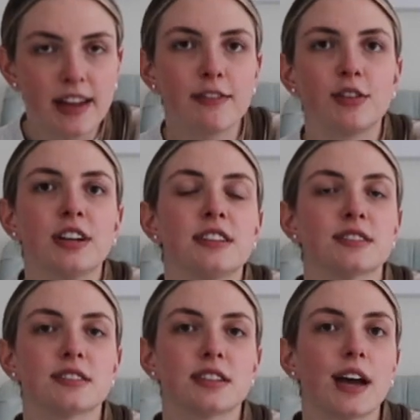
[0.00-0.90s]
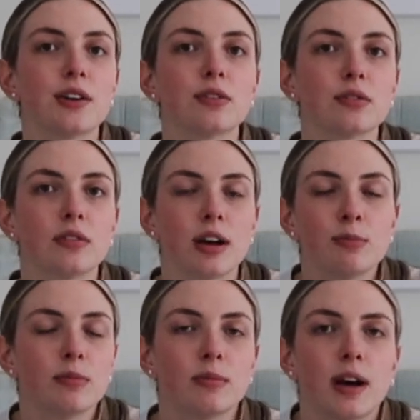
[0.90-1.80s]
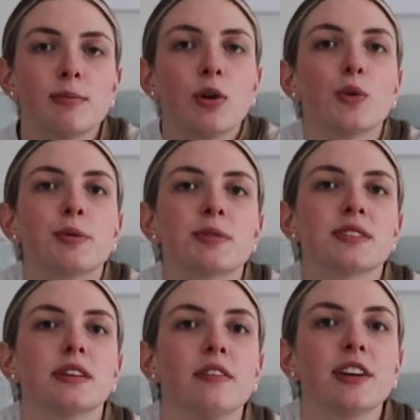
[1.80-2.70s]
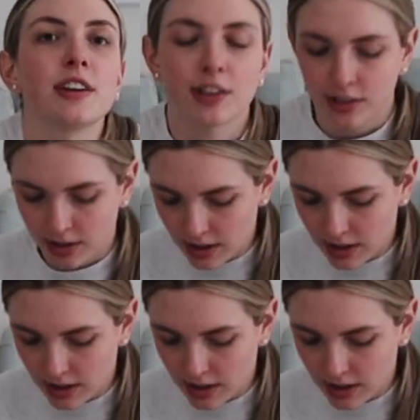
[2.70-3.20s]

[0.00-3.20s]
never ends. I don't, I'm, I'm the only person living here.